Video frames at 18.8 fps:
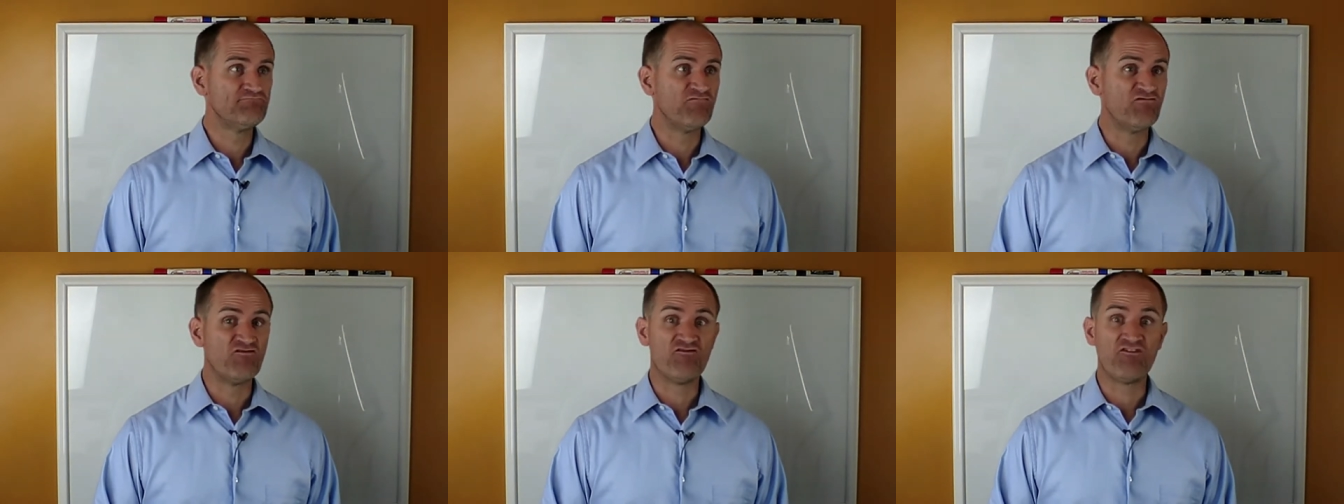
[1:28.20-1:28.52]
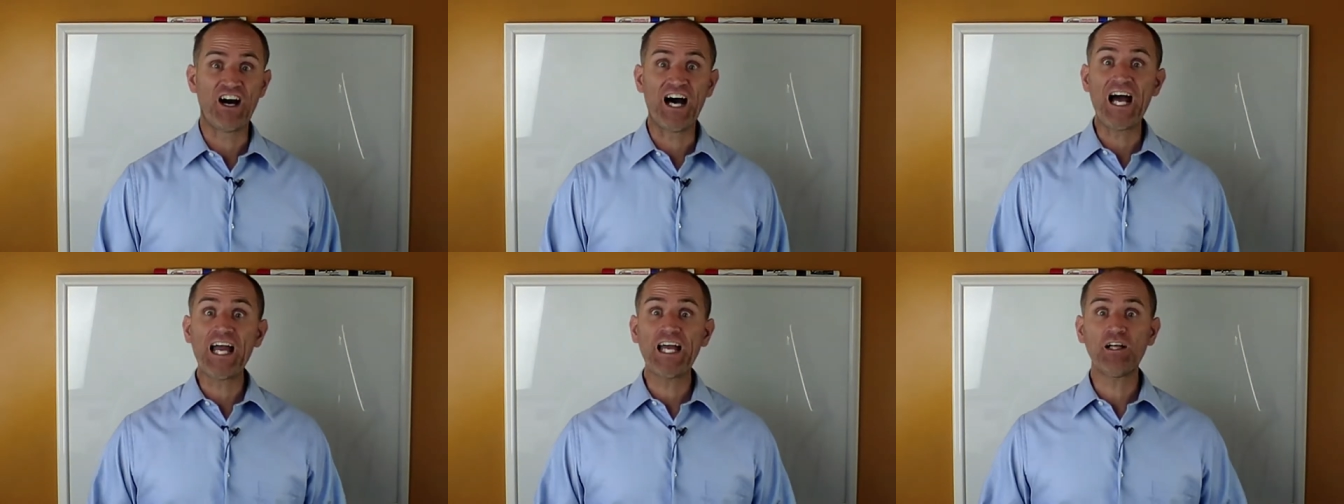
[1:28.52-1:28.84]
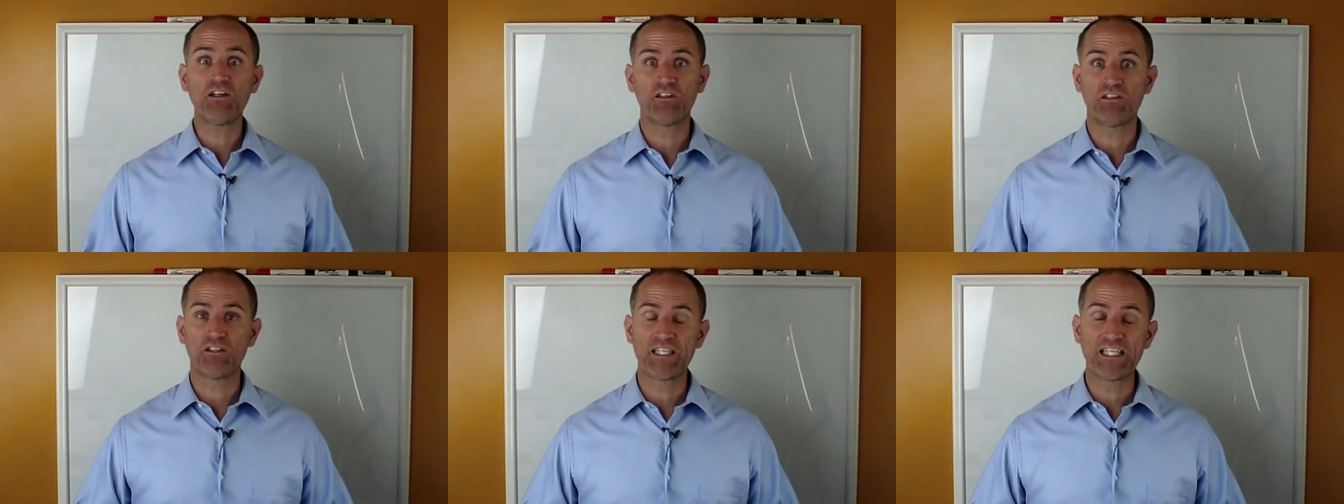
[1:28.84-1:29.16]

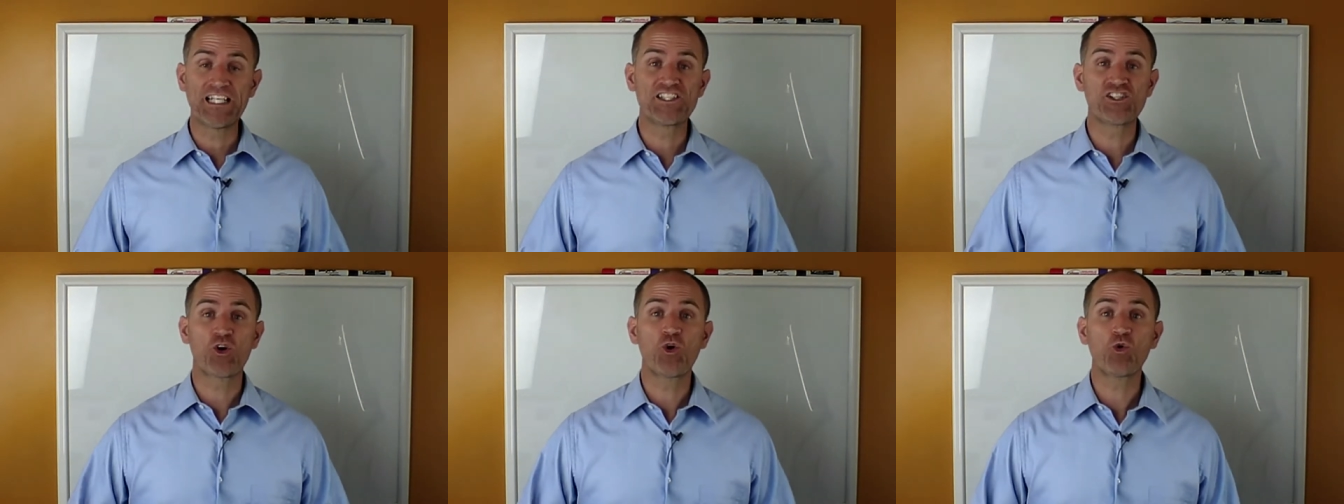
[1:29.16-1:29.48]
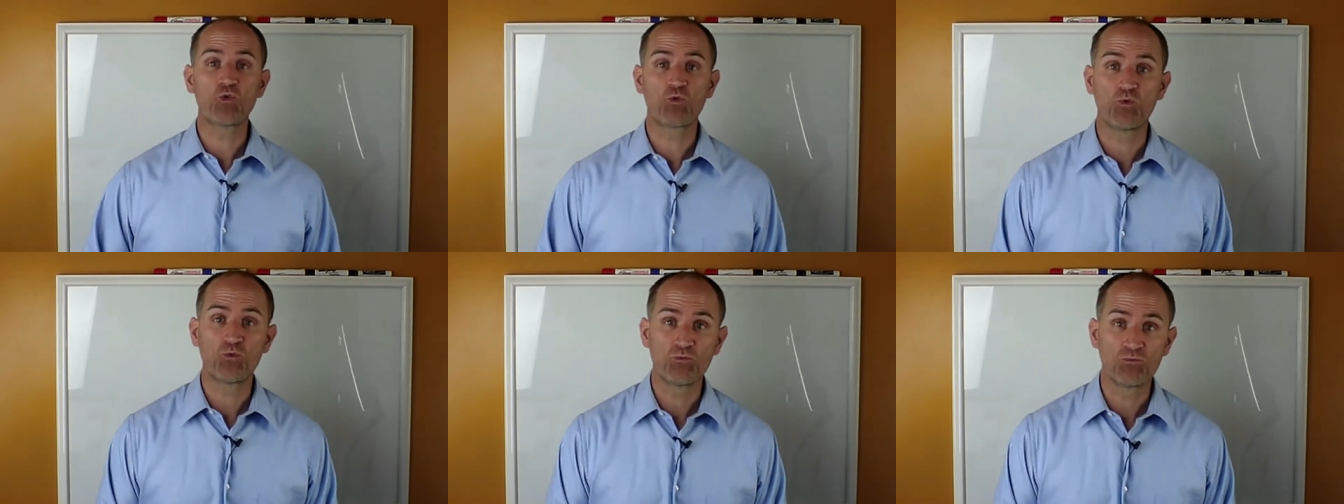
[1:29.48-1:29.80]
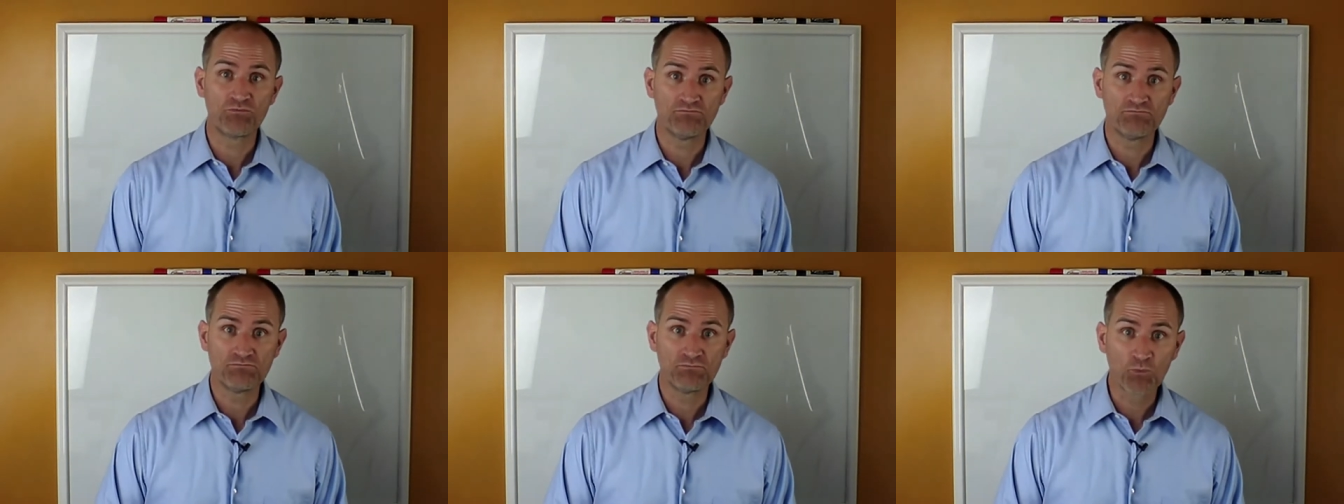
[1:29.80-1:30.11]
vile in his own
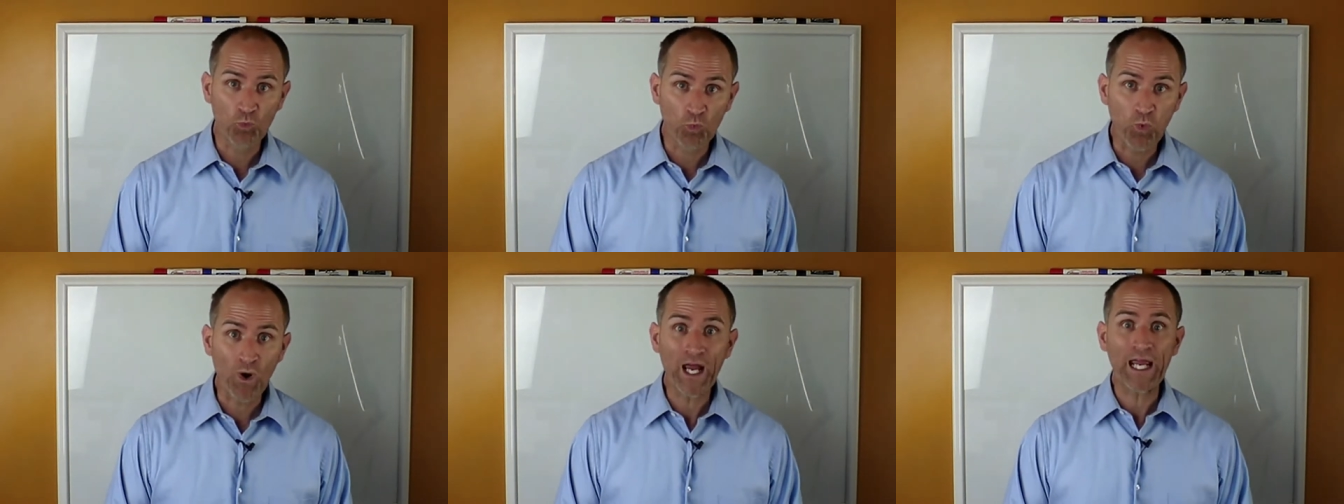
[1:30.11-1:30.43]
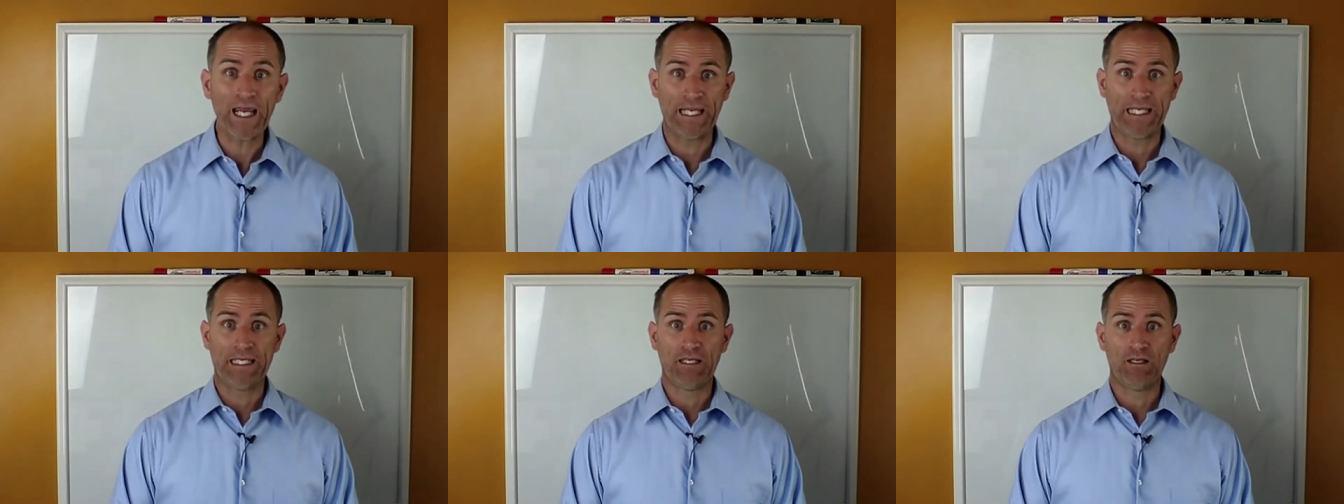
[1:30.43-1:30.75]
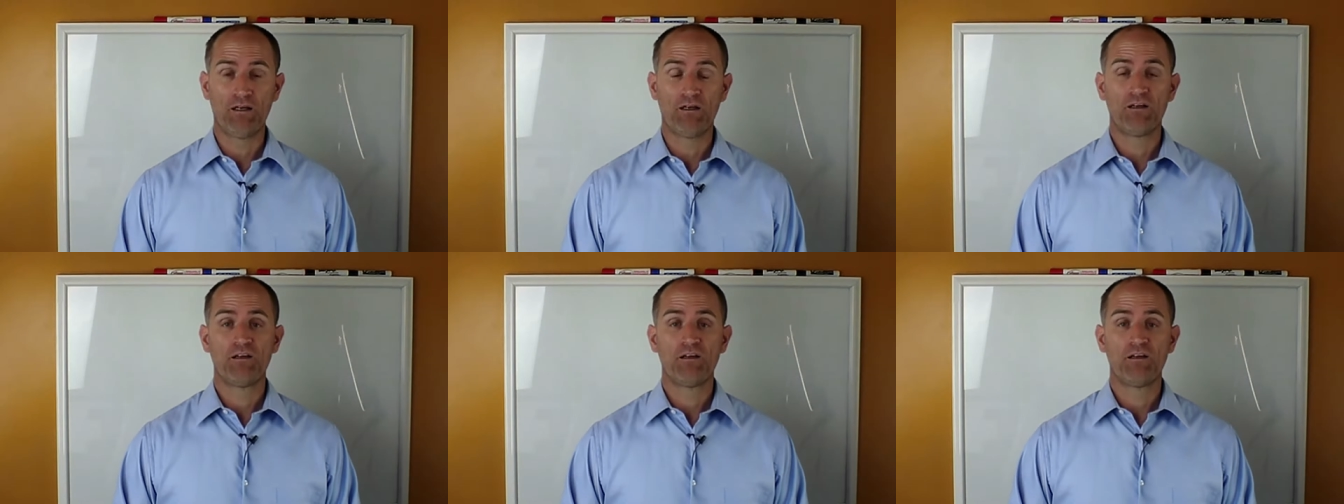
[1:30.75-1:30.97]
way